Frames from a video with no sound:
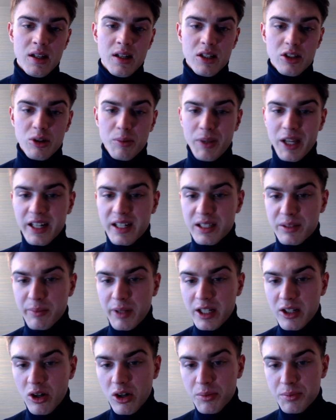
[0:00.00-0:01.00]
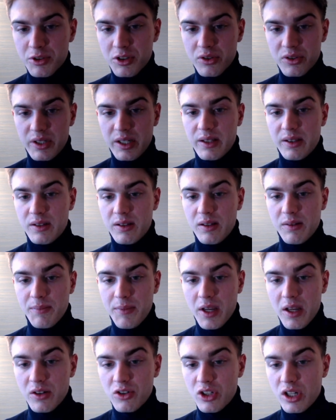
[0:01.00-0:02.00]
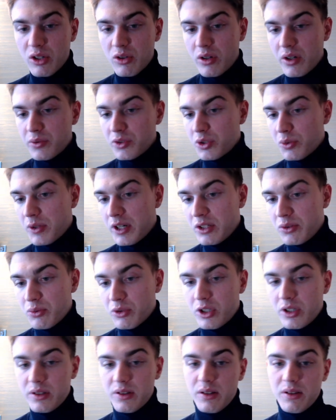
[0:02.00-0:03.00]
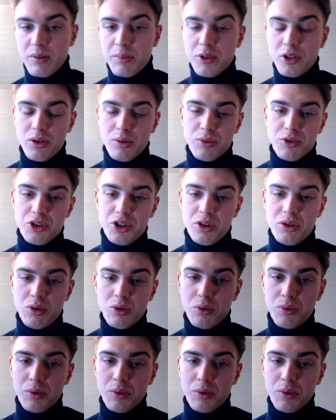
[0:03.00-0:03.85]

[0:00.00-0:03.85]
So black has many options, and in general I was quite worried that the bishop on g2